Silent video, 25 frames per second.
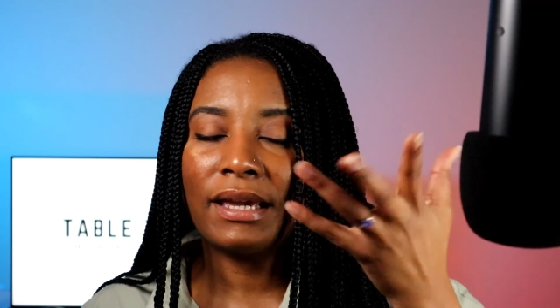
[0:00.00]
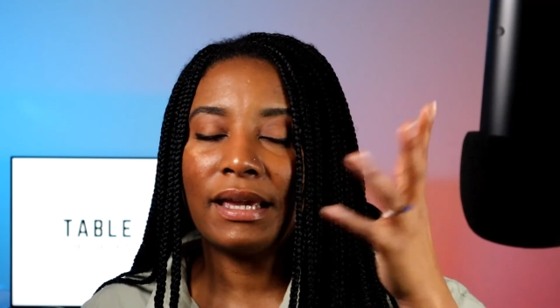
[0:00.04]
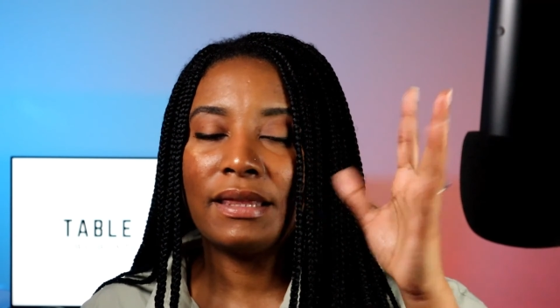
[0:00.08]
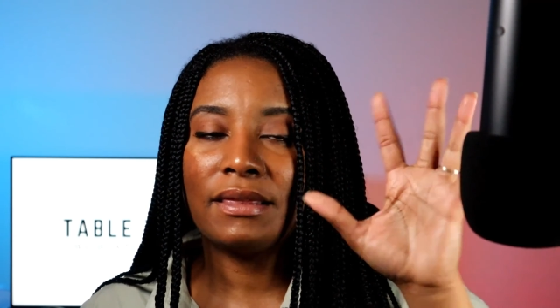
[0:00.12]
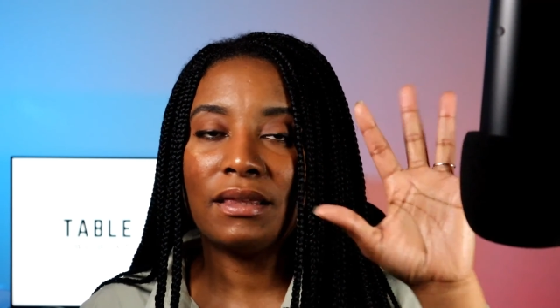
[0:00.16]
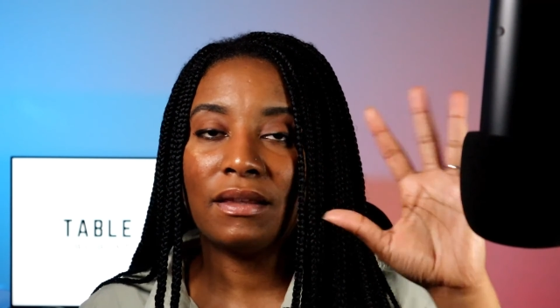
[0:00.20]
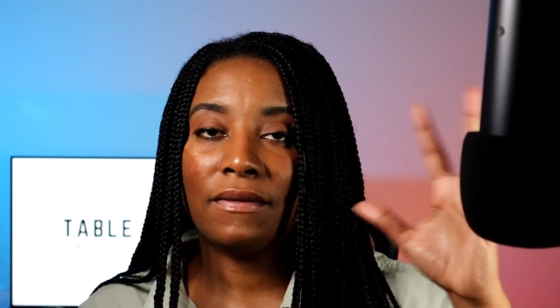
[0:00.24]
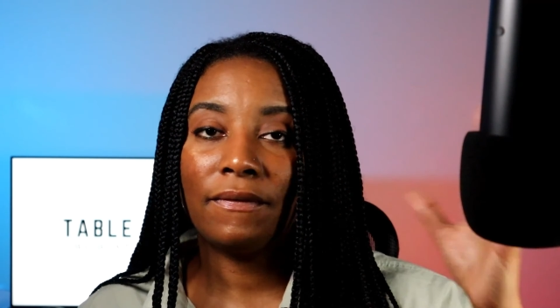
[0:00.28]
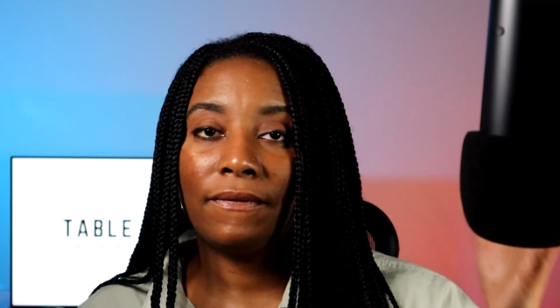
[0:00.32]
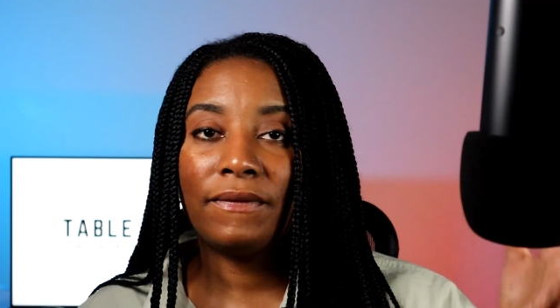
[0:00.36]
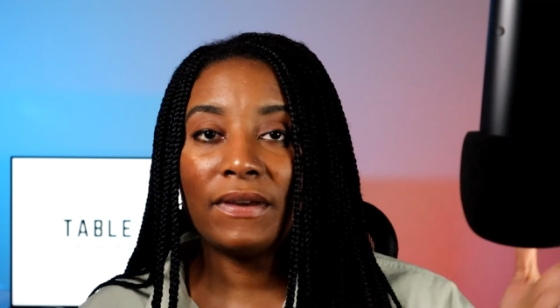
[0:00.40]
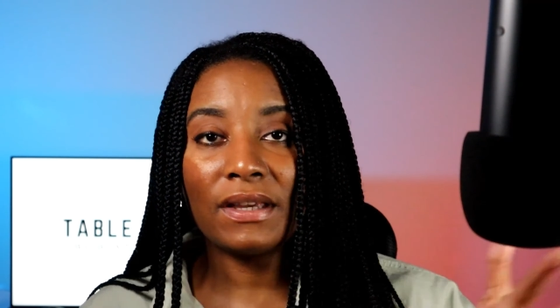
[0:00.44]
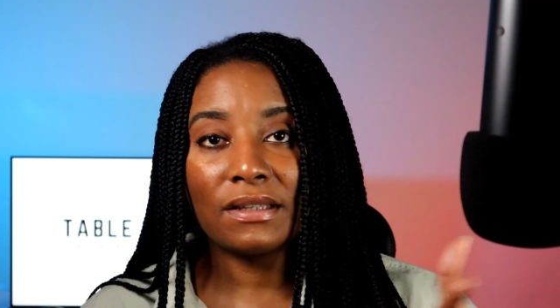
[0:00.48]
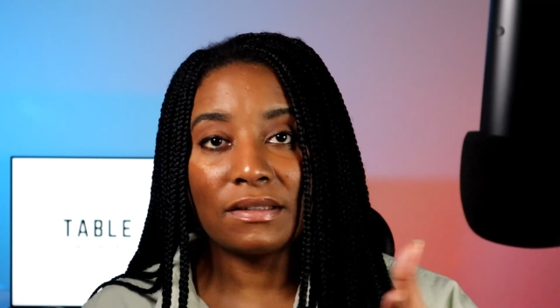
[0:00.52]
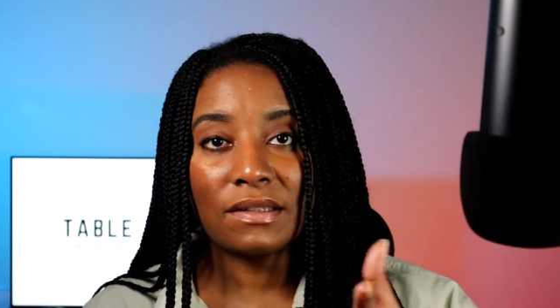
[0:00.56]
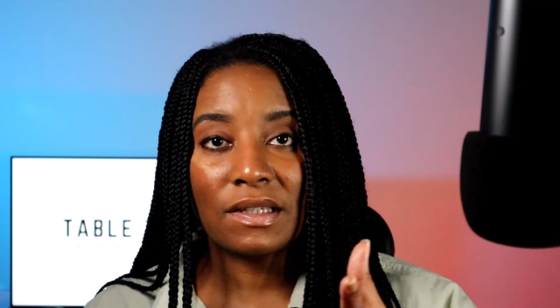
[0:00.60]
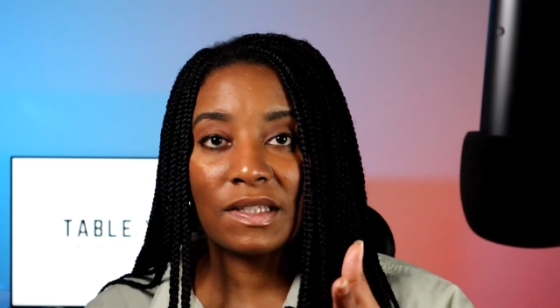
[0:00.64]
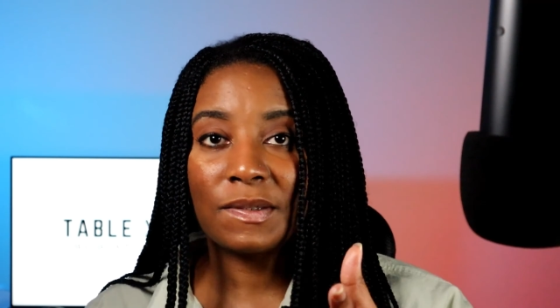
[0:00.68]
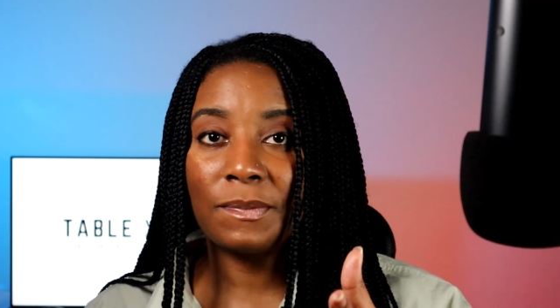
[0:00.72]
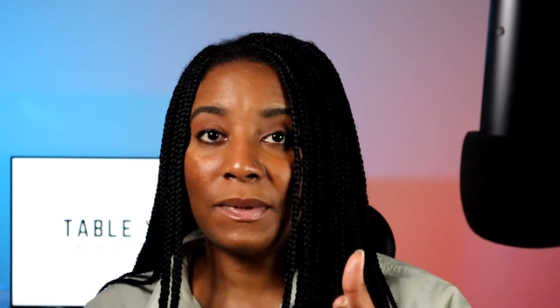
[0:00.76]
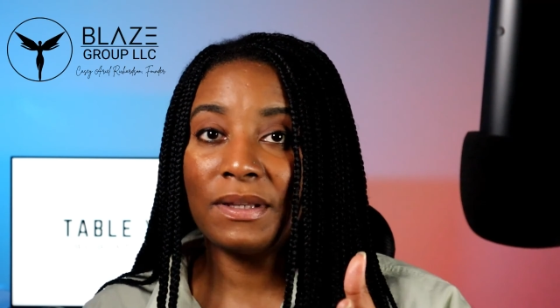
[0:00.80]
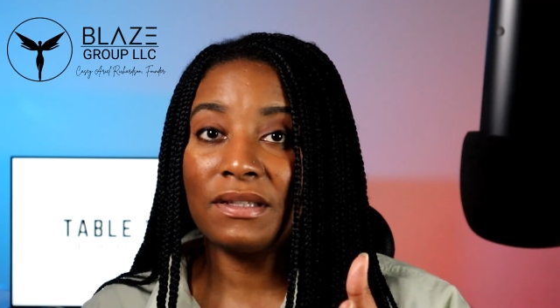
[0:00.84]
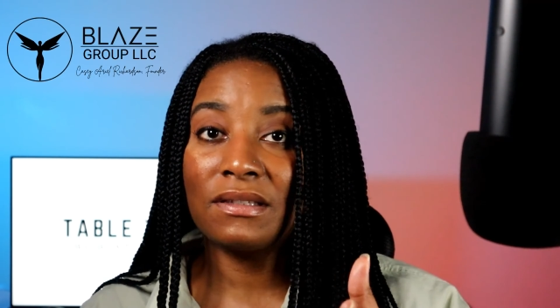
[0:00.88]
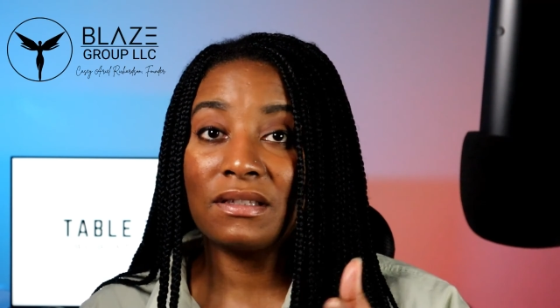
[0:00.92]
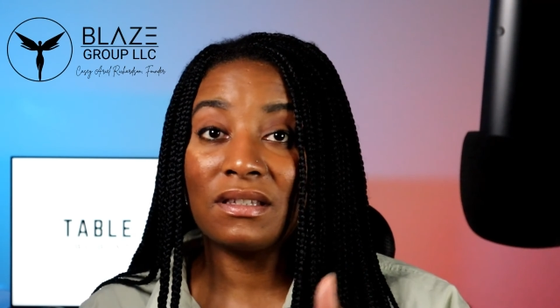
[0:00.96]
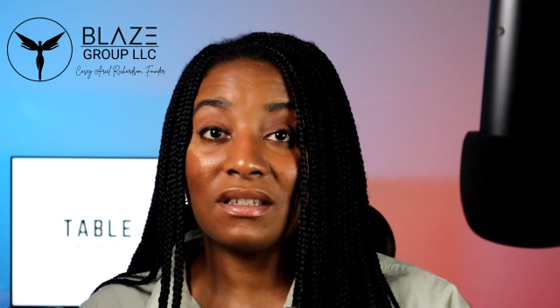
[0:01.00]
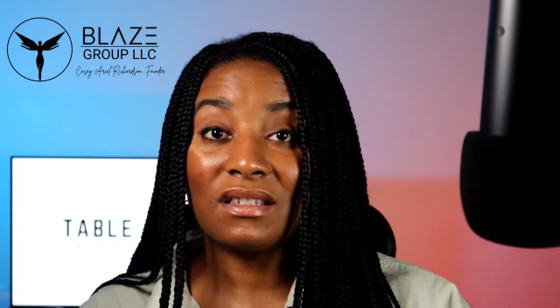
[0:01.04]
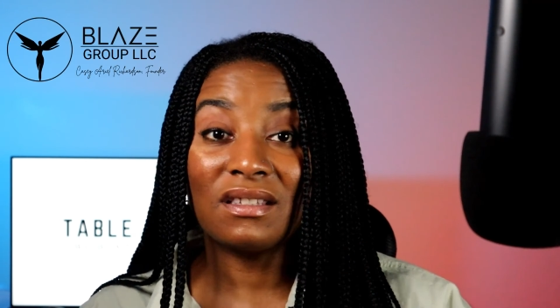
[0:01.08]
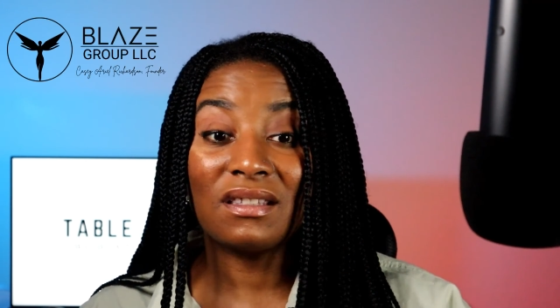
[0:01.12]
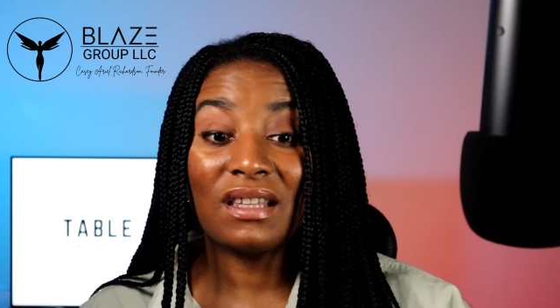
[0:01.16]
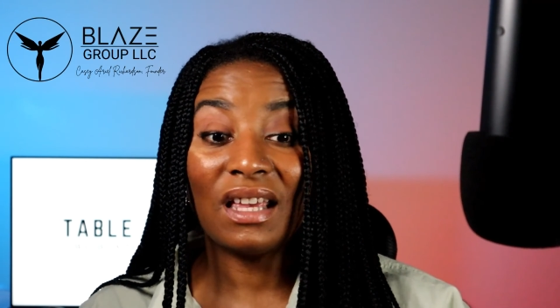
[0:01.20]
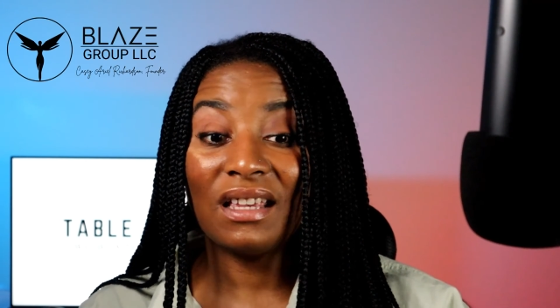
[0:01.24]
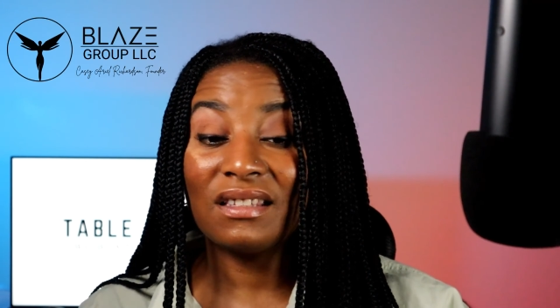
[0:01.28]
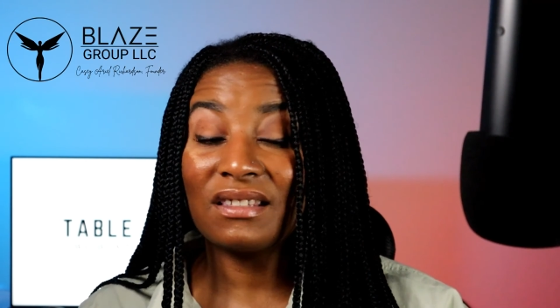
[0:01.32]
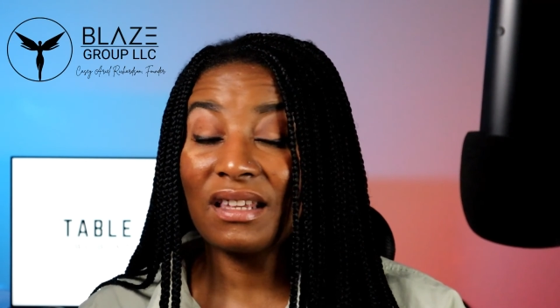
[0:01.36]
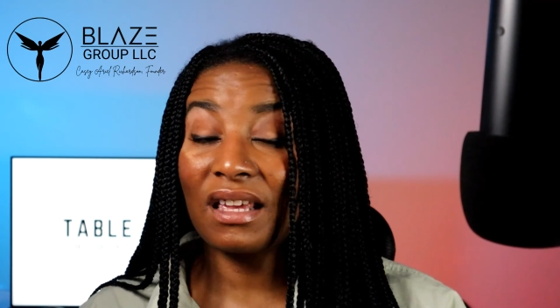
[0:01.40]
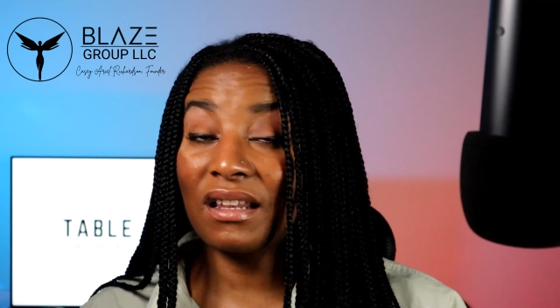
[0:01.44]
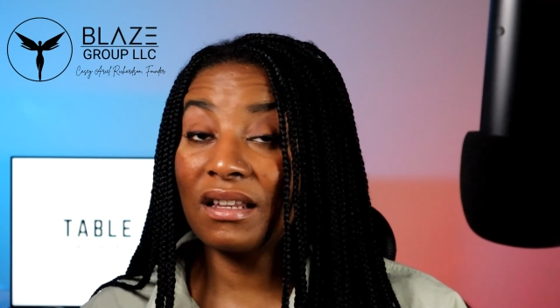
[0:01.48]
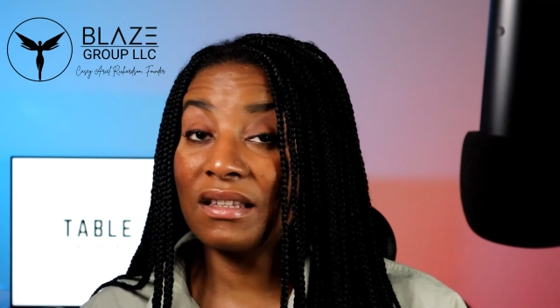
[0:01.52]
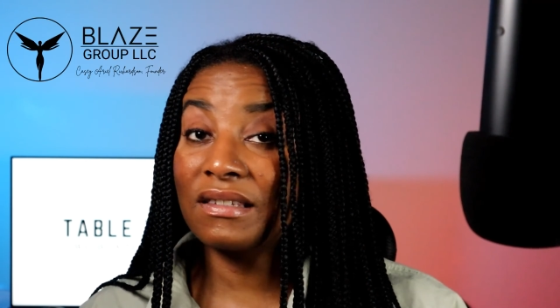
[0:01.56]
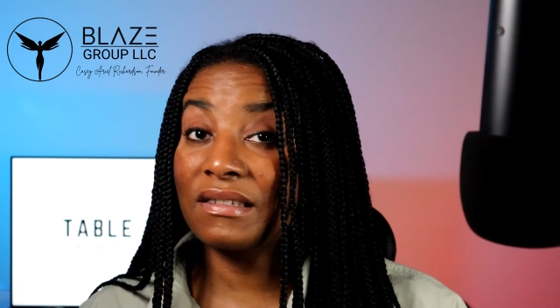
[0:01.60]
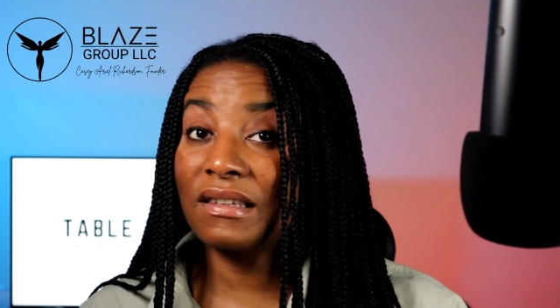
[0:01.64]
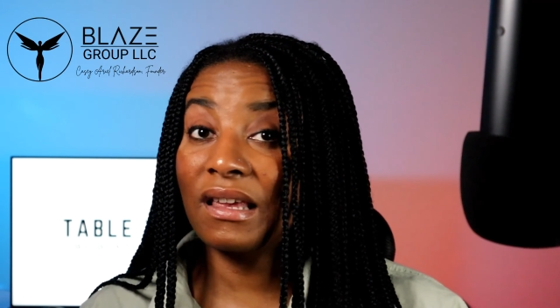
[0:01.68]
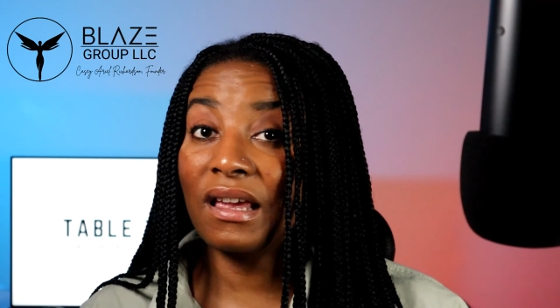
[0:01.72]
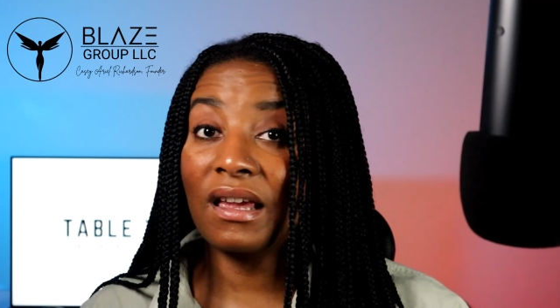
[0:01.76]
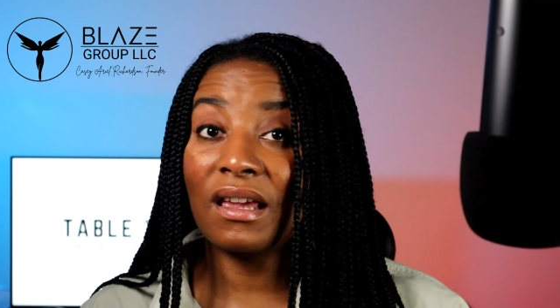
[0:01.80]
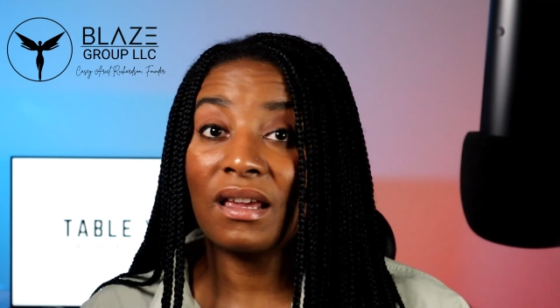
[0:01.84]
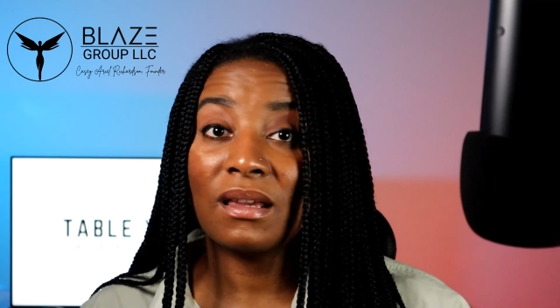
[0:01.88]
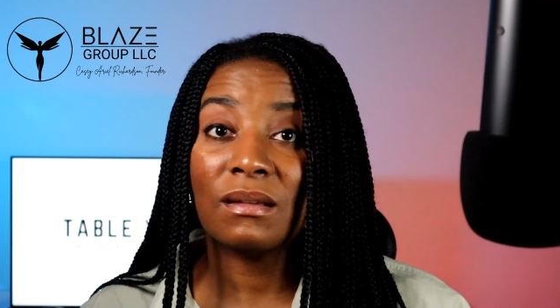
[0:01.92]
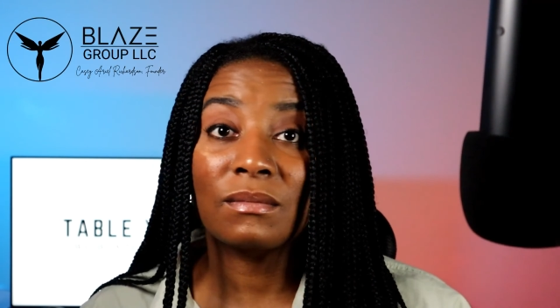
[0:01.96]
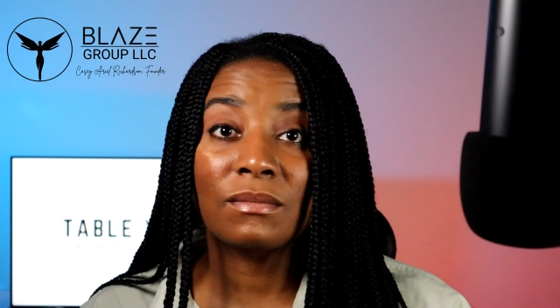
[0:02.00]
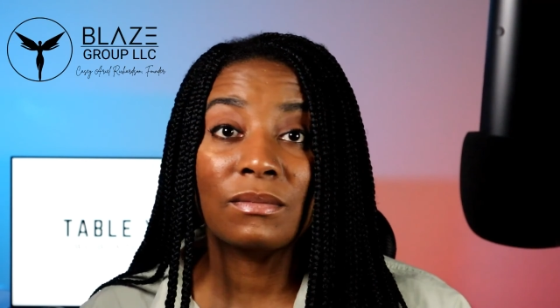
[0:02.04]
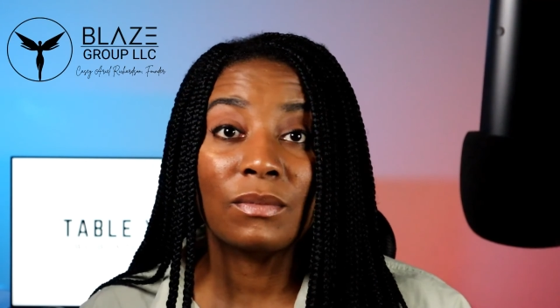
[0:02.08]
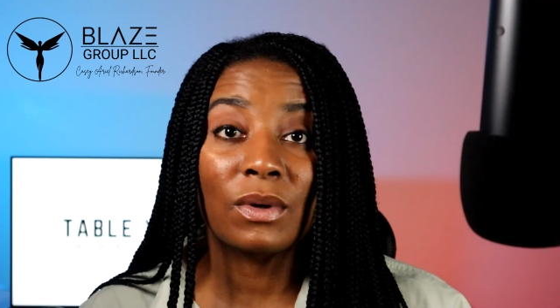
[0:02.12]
And then fixed expenses, they stay the same,